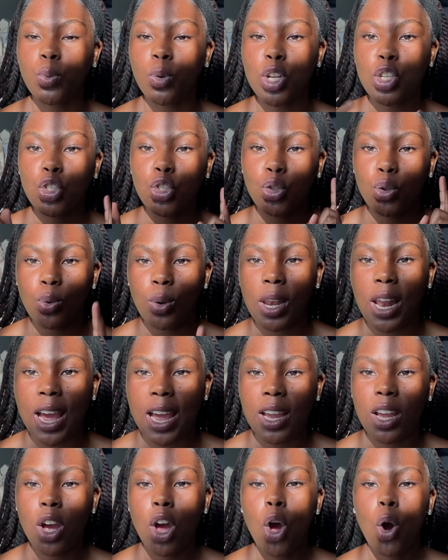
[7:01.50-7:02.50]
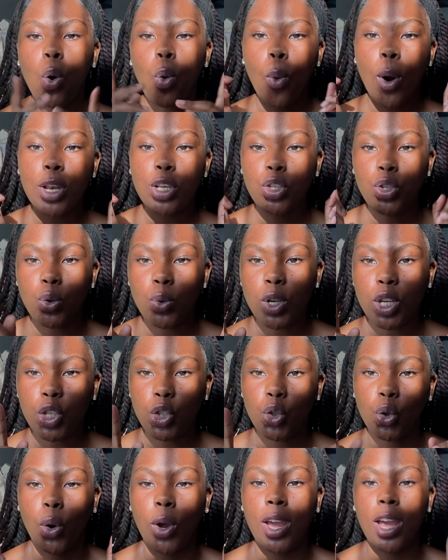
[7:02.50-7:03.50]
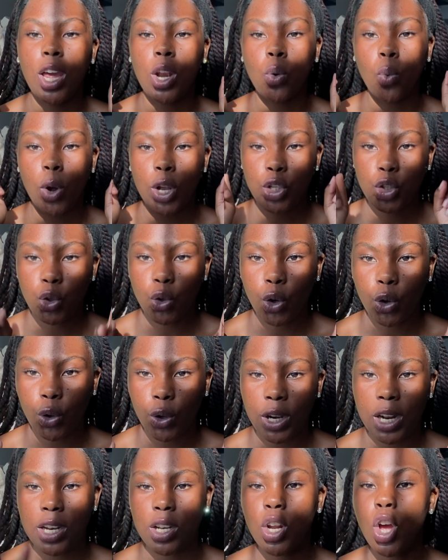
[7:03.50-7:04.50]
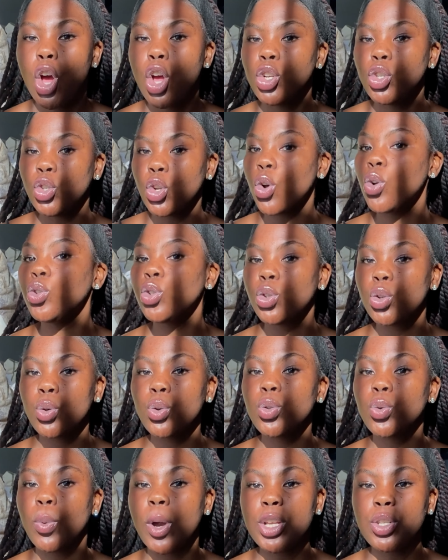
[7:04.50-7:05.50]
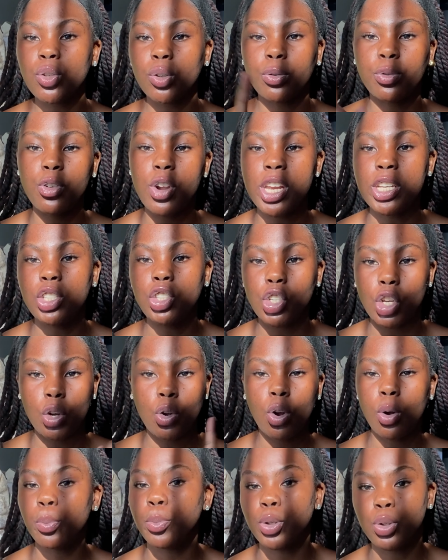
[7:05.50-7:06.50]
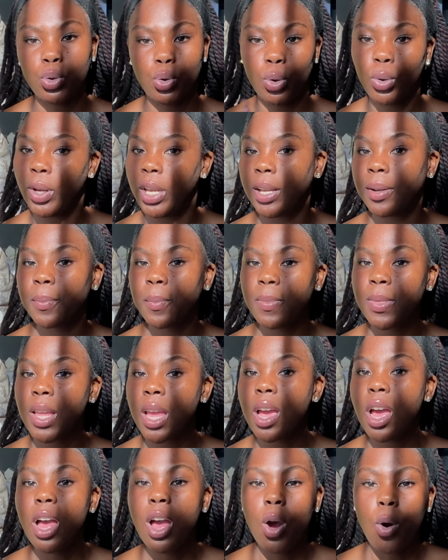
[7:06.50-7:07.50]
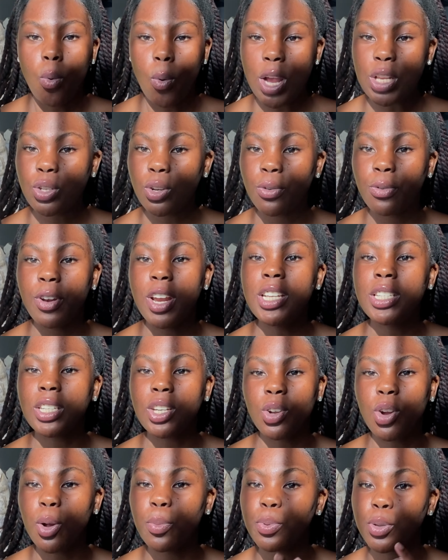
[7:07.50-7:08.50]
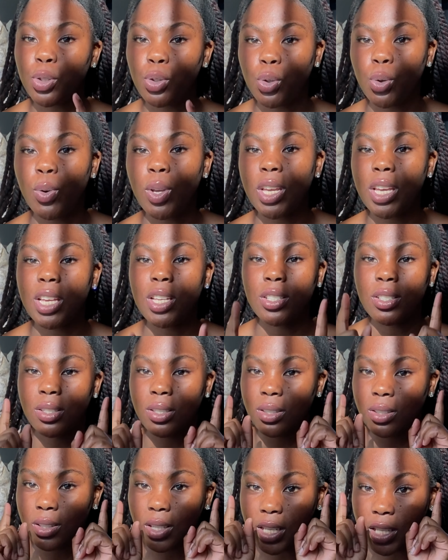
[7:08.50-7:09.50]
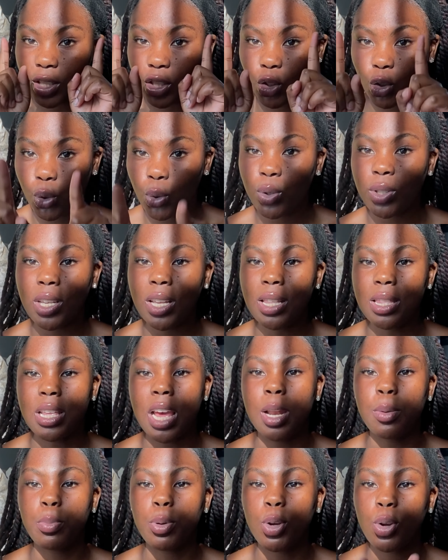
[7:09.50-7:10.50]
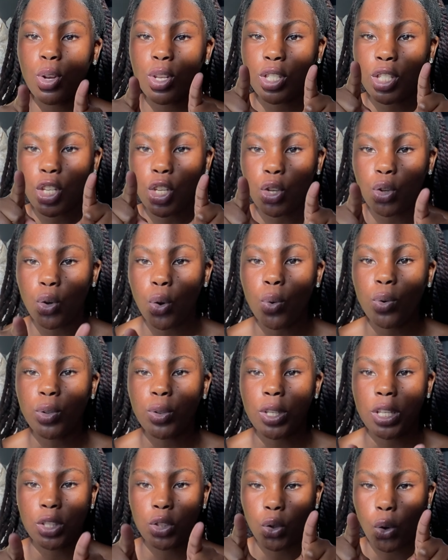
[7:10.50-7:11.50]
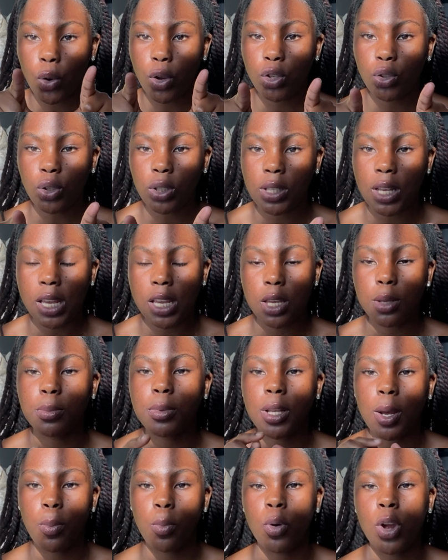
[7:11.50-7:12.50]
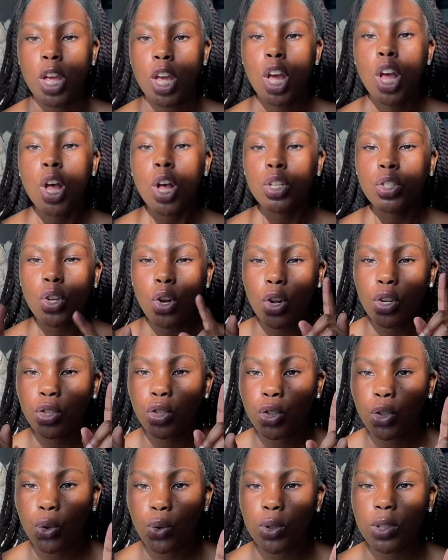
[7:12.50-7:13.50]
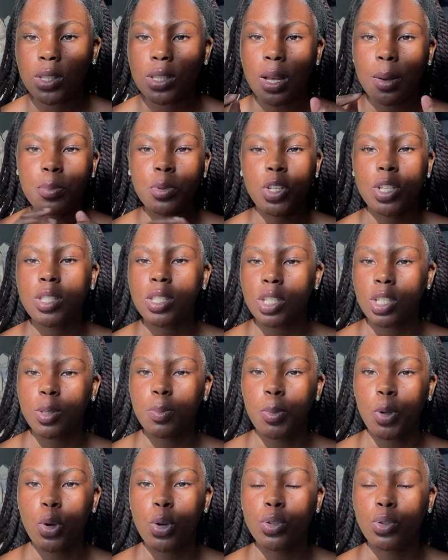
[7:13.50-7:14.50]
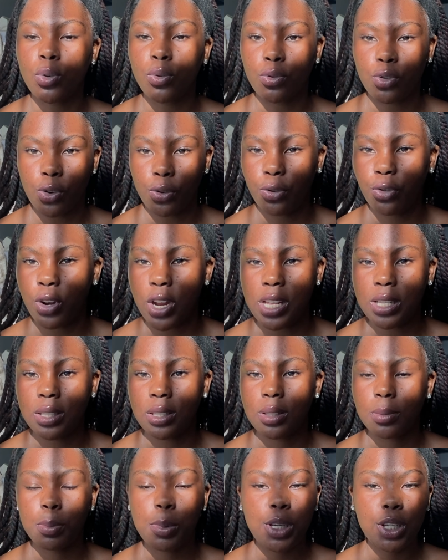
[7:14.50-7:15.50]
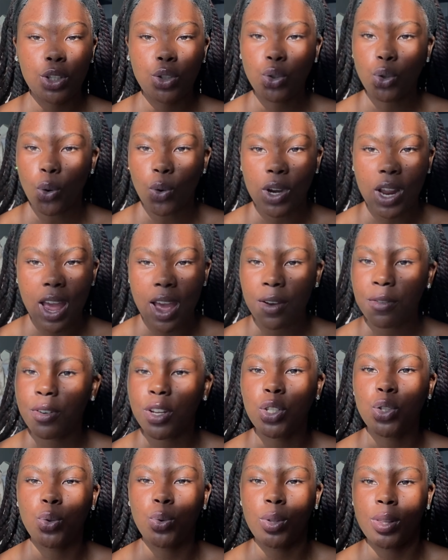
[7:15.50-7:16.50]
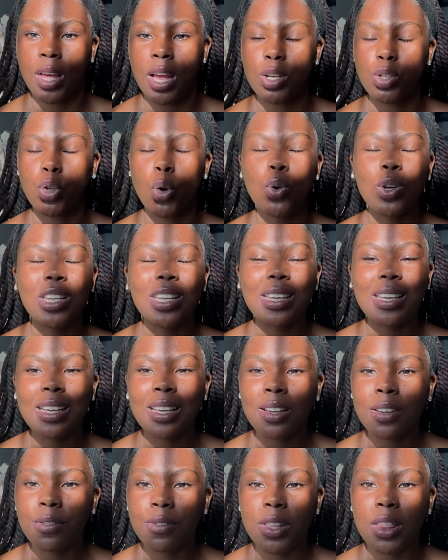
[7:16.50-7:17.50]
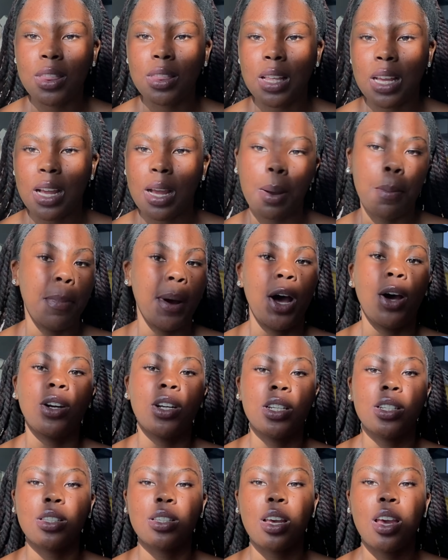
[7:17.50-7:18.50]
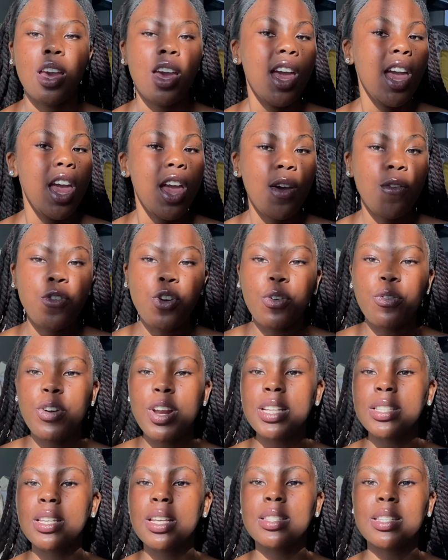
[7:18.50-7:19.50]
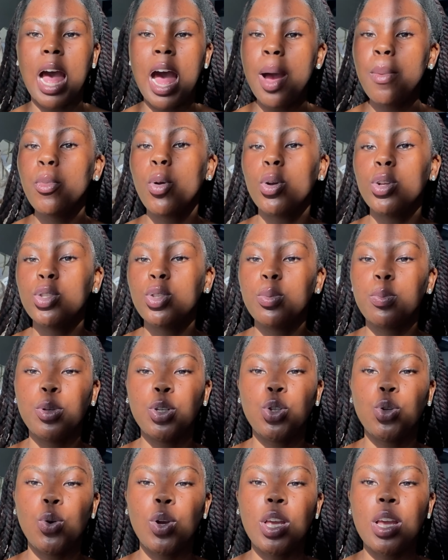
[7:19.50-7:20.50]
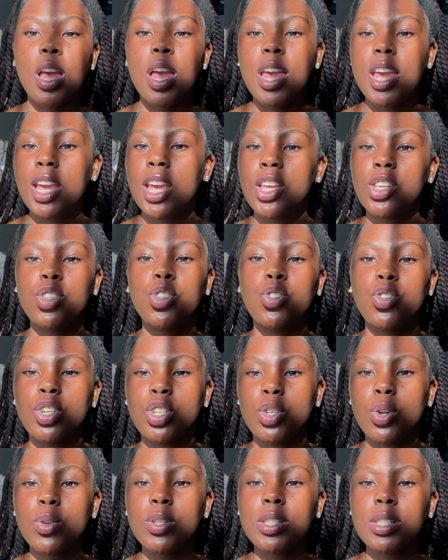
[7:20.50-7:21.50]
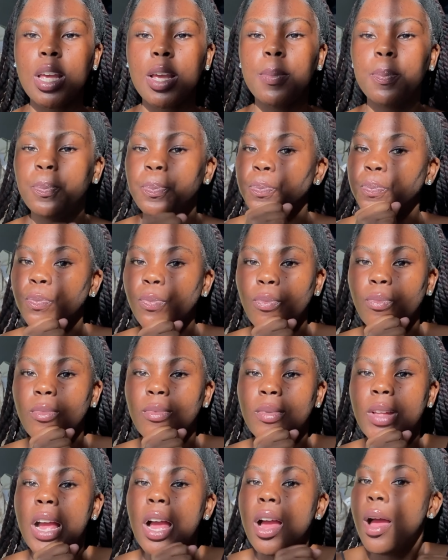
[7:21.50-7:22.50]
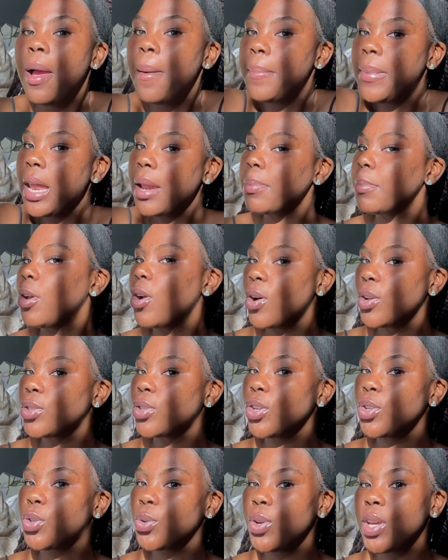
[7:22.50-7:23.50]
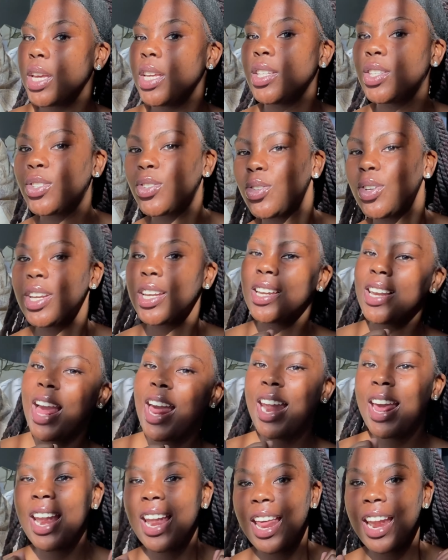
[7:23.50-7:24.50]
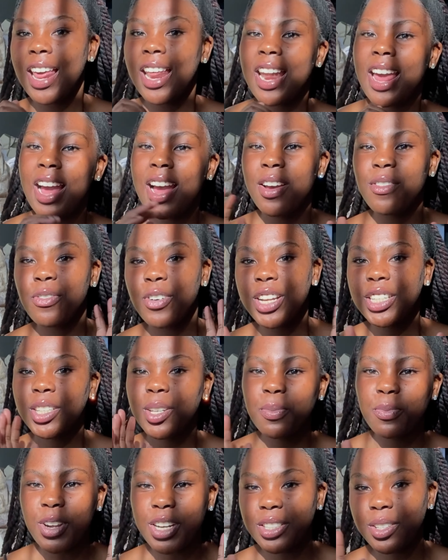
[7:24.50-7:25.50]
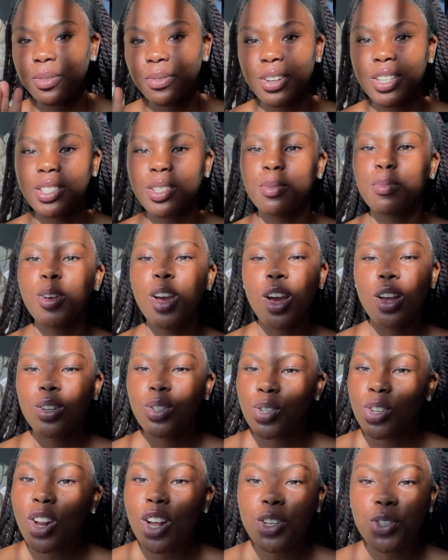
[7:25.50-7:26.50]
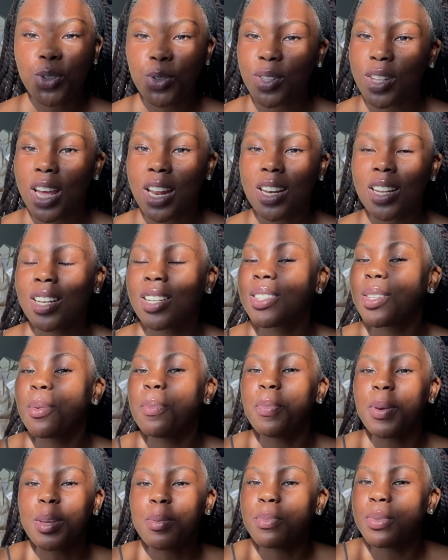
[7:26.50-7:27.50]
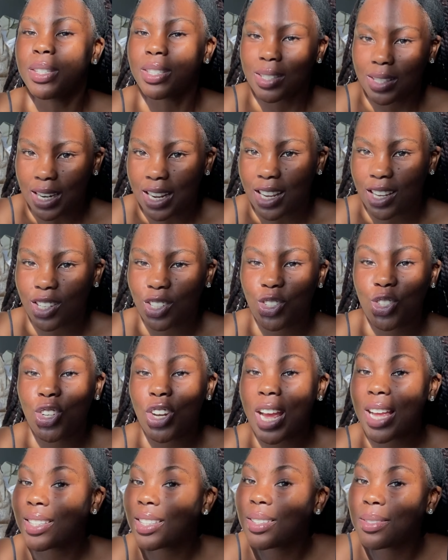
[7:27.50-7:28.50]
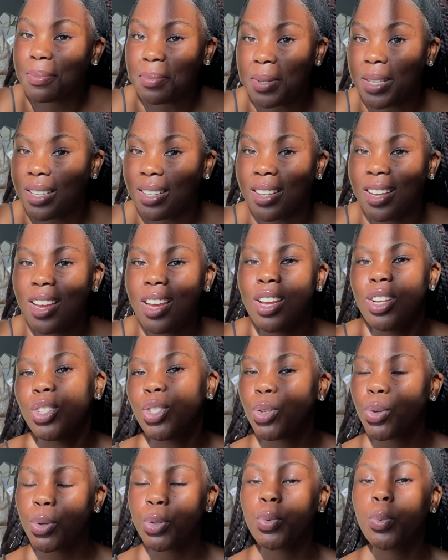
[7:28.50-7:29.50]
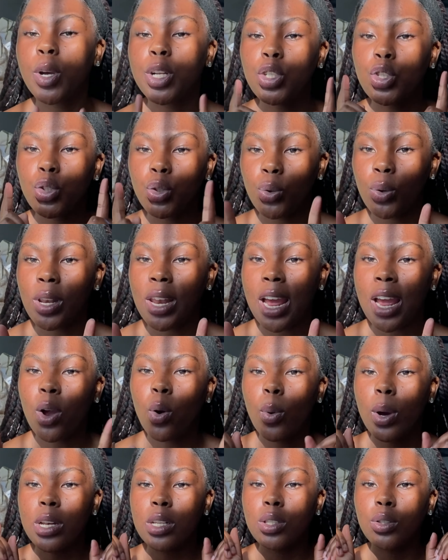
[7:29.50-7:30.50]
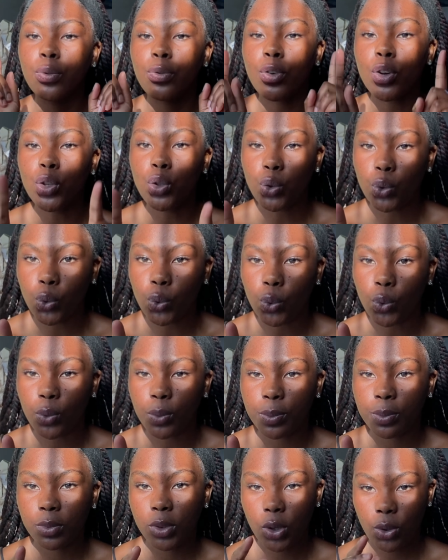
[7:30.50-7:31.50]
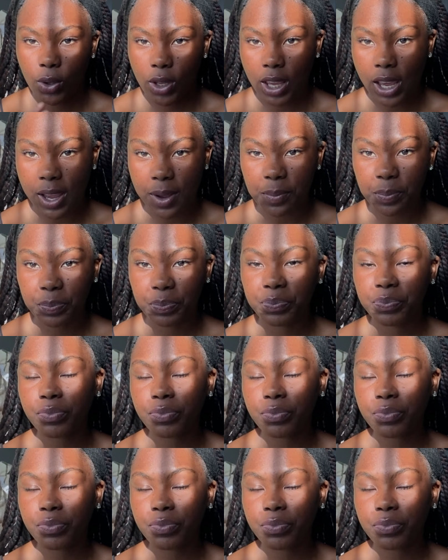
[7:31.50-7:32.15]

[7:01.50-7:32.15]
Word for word: what you like, what you enjoy, and what you're good at. Don't choose what your friend Jacob is doing what your friend Jacob is doing is he's choosing that because he knows it's going to take him somewhere. So don't choose subjects just because of your friends. Please don't ever do that. Don't even think about it. If your friend says, I'm going to be doing history, don't say, hmm, let me also do history. La la la la la, friendship, friendship, friendship. Do not do that. It is a big mistake. Trust me. Choose what you like, what is for you. Okay?